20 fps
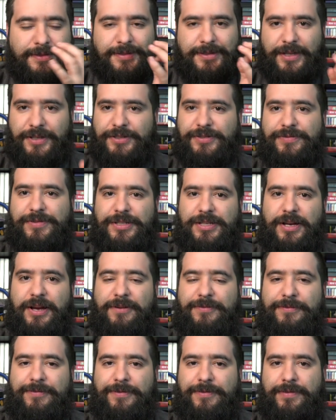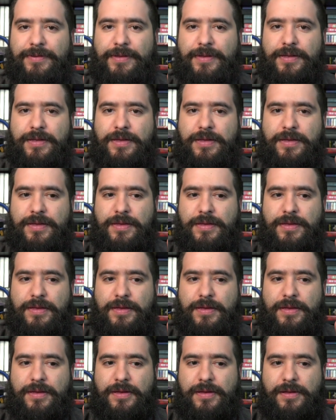tons of stuff
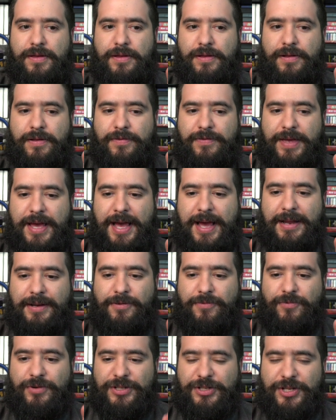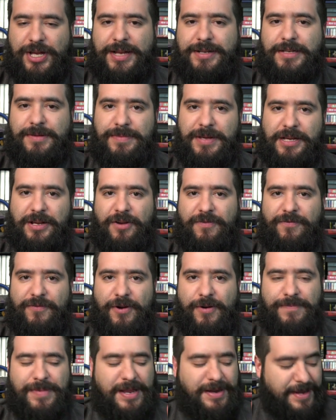that was yet to be
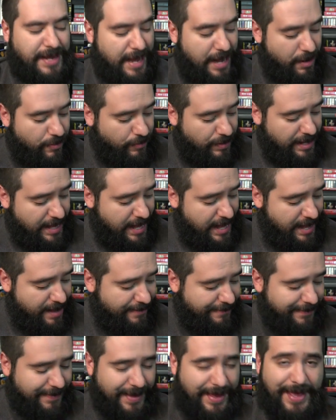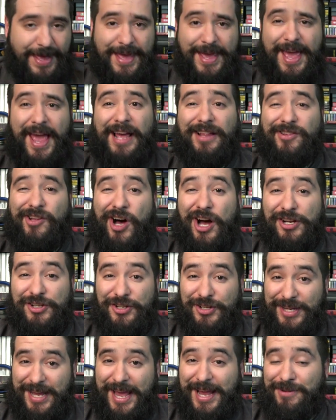confirmed. And now we have a
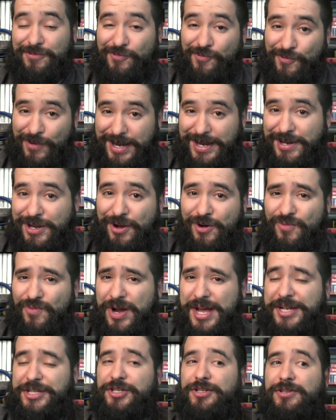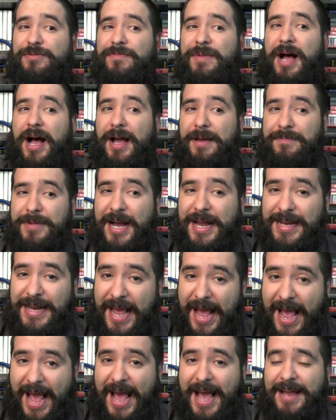launch date window, which I might
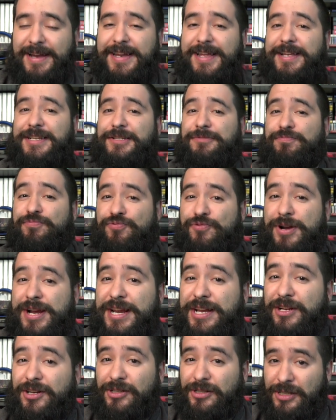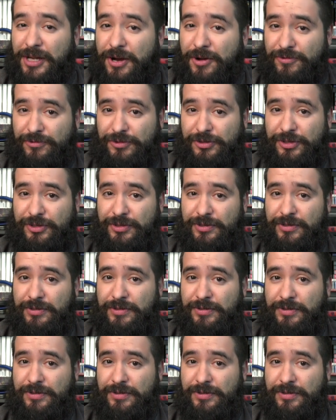add is pretty close.